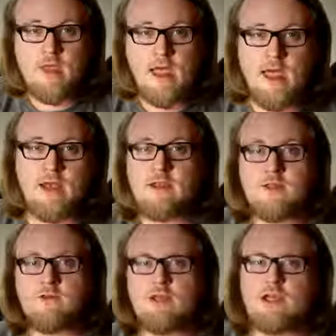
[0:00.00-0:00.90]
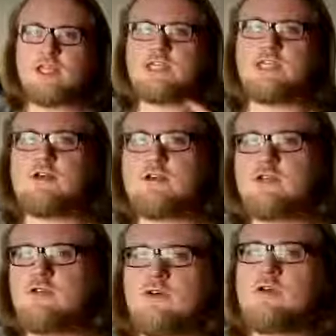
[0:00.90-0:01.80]
And you can consider
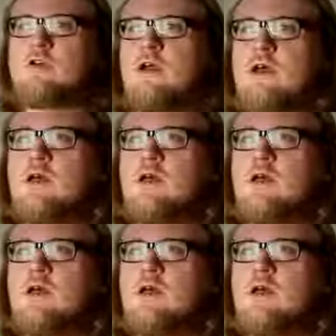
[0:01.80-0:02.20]
your